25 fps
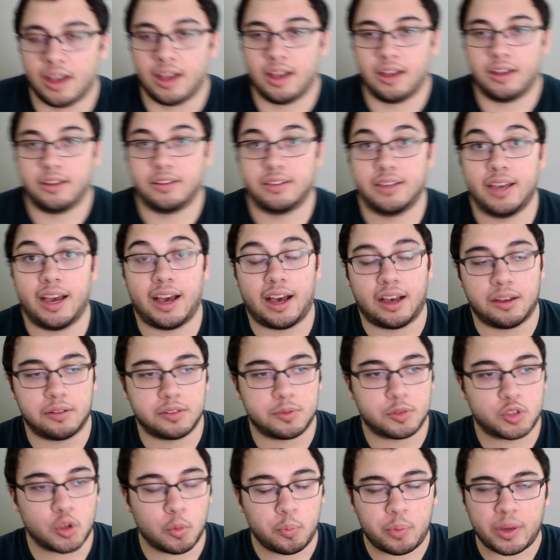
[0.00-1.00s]
Yeah,
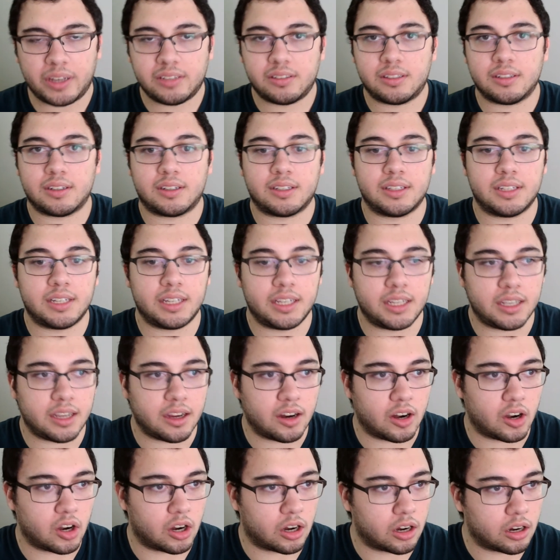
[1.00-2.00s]
so basically
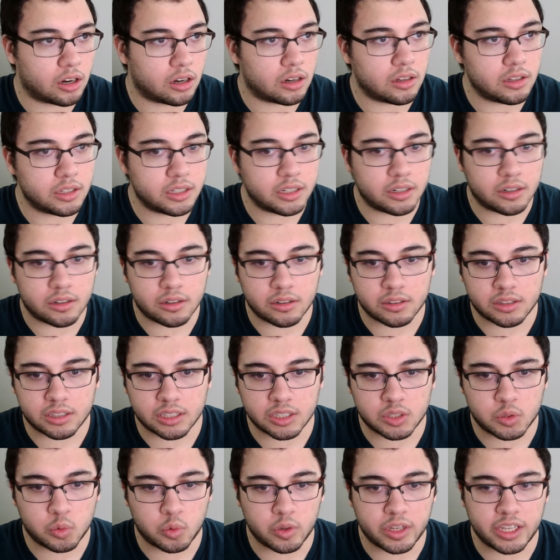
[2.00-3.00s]
earlier
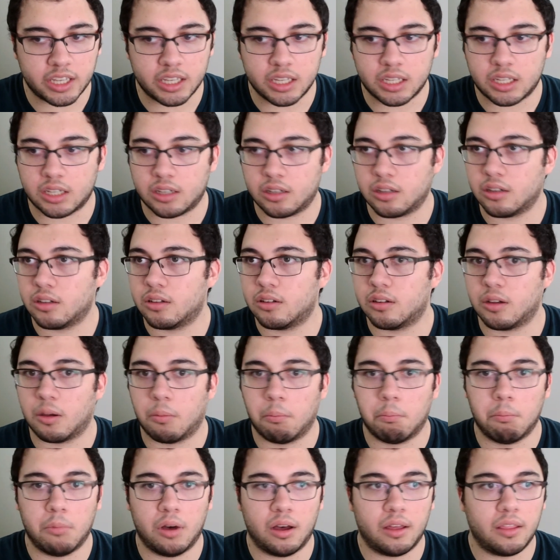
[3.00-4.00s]
this week,
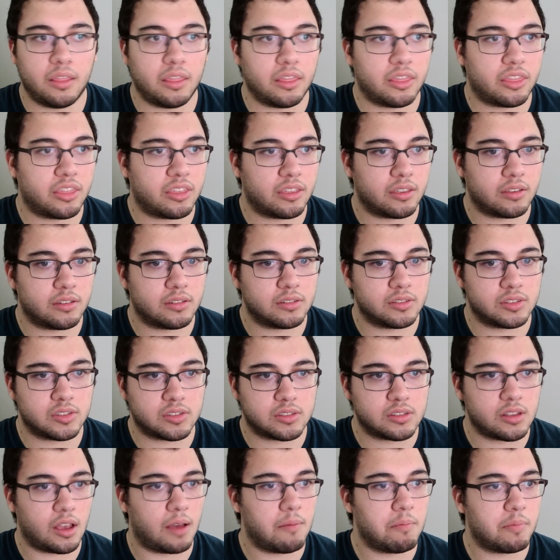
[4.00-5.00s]
month,
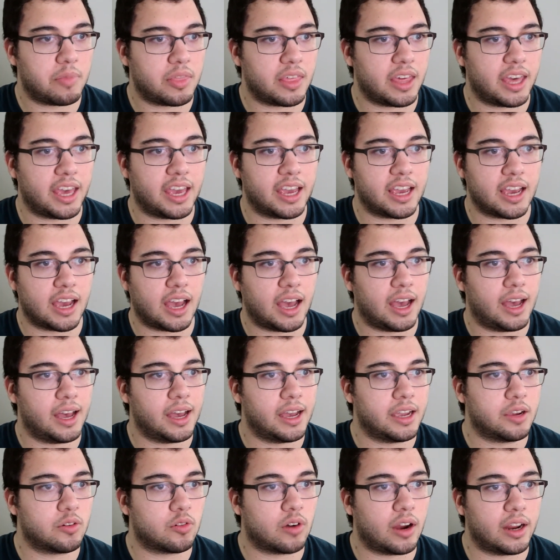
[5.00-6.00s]
something,
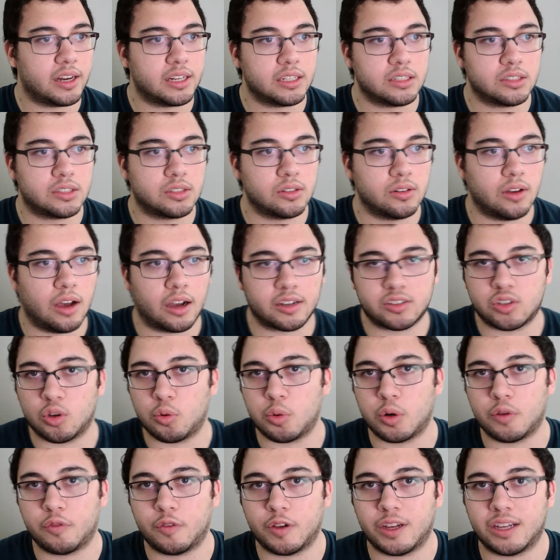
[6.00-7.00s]
I ran into
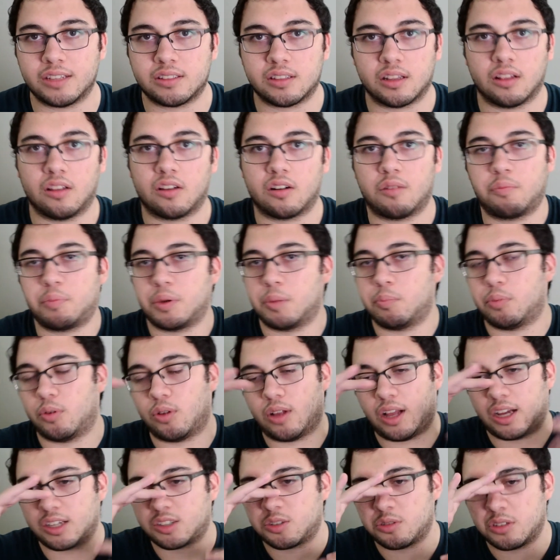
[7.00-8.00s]
Hacktoberfest. A lot of people
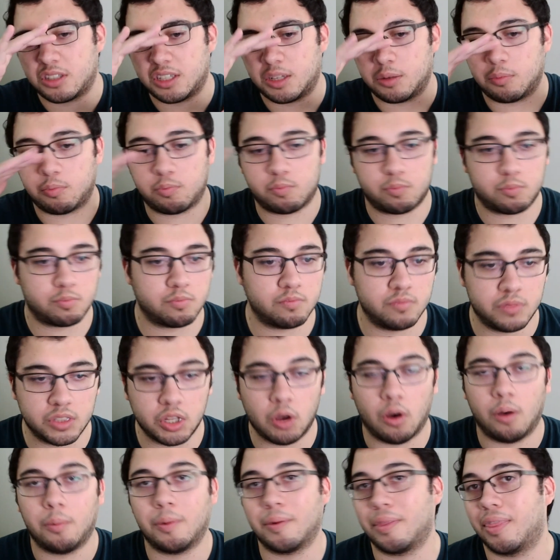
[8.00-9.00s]
actually
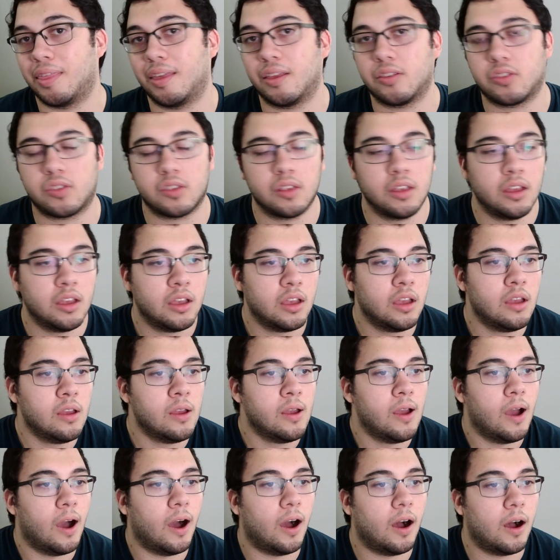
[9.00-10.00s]
know about this.
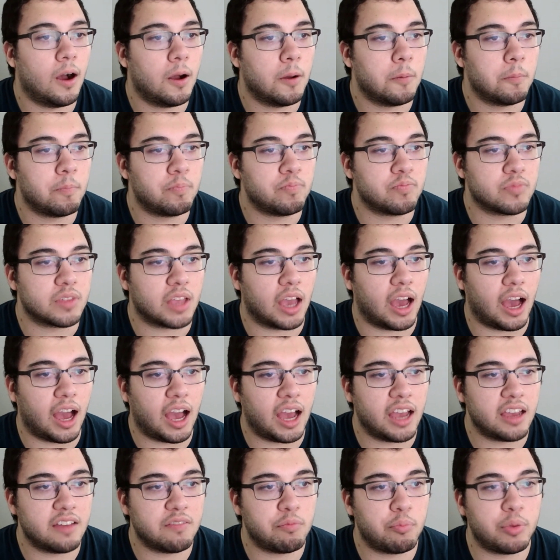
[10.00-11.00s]

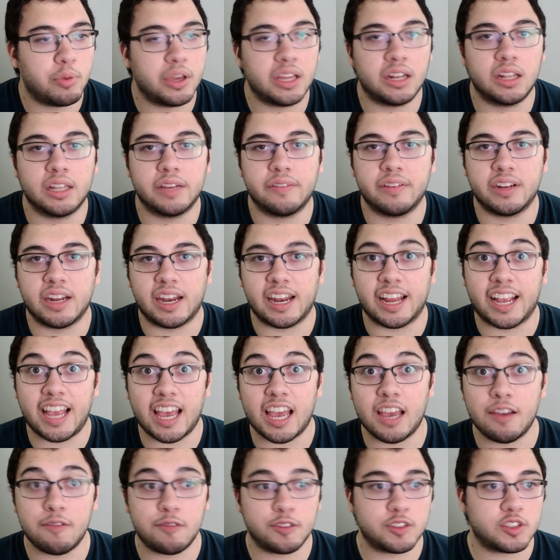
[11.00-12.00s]
I've been living in a
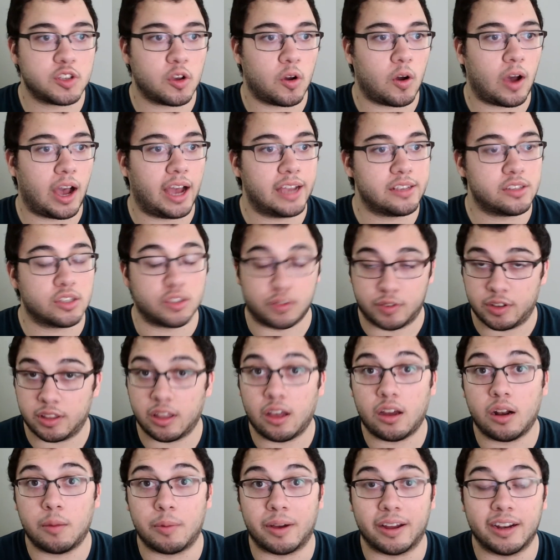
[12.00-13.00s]
cave, so I just found
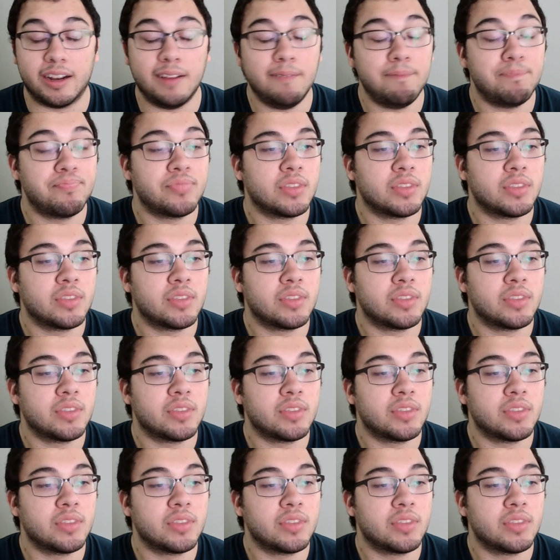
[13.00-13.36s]
out about it.